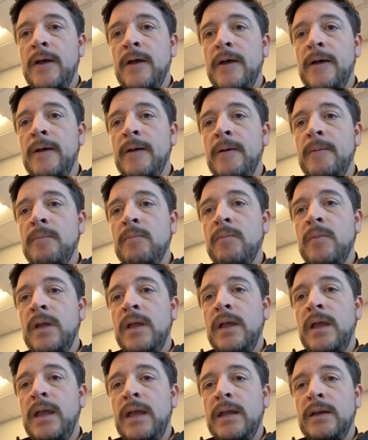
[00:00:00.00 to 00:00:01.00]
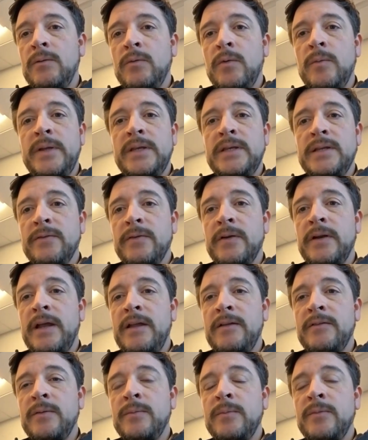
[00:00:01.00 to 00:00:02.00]
And it will be different
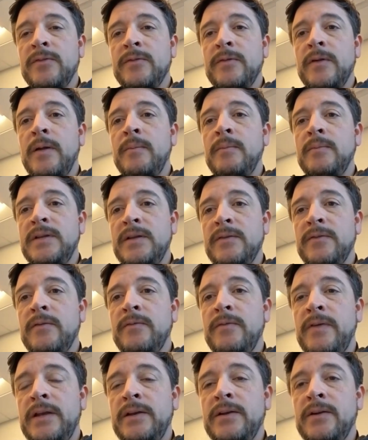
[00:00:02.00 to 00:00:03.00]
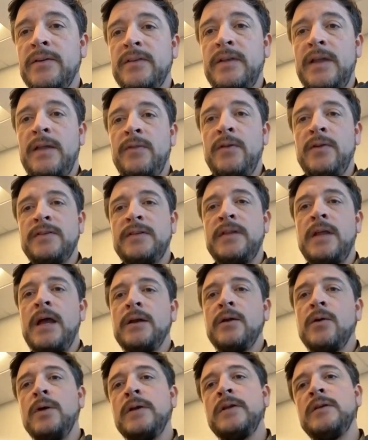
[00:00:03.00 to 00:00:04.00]
items from different vendors. And there's
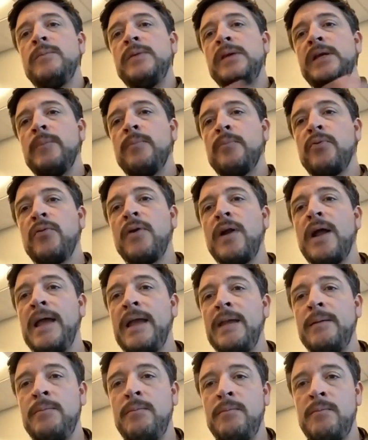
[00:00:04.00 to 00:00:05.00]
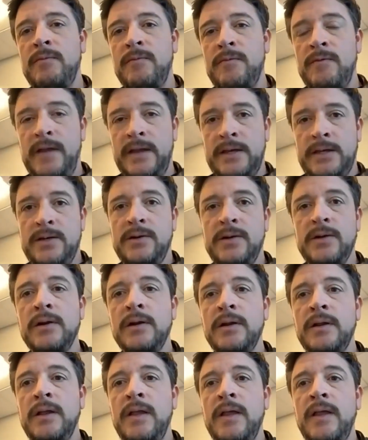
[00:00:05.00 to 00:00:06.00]
not going to be a prime
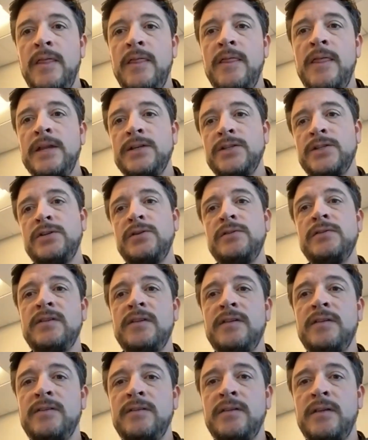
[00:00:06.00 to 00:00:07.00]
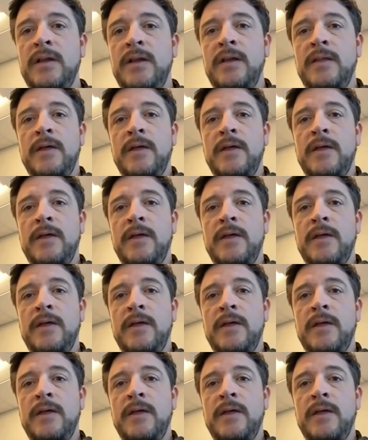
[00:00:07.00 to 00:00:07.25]
vendor that chooses.